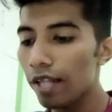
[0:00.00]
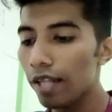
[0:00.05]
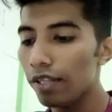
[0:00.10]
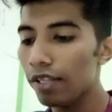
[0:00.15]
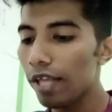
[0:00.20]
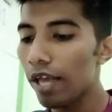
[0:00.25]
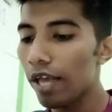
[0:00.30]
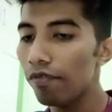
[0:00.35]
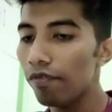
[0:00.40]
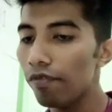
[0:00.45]

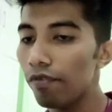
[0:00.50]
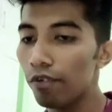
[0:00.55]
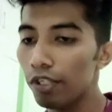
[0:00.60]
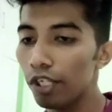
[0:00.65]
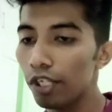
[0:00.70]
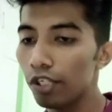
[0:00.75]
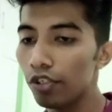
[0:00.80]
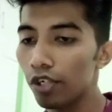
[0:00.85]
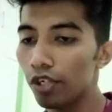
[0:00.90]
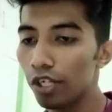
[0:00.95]
then we will
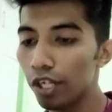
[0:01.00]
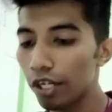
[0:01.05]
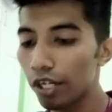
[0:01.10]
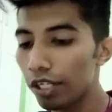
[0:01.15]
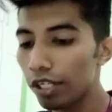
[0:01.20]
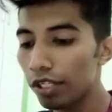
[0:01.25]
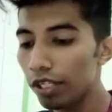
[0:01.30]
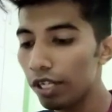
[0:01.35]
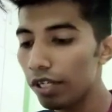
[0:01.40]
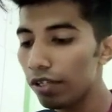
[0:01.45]
just
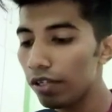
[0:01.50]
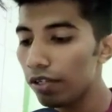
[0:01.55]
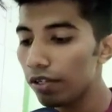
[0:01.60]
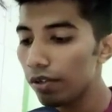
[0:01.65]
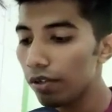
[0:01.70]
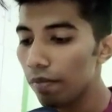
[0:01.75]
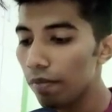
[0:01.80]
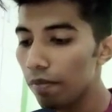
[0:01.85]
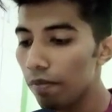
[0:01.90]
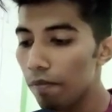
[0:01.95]
returning the
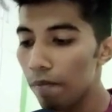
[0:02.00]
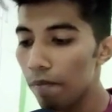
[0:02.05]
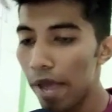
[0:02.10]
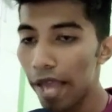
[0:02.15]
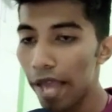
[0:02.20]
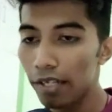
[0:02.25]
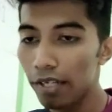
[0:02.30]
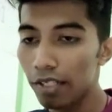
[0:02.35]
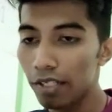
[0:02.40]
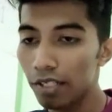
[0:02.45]

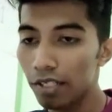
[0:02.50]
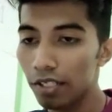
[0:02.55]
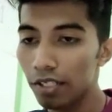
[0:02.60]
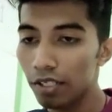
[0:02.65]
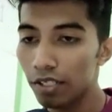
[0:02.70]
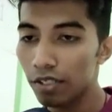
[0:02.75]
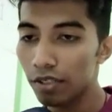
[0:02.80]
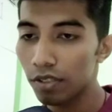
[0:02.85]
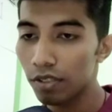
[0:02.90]
max.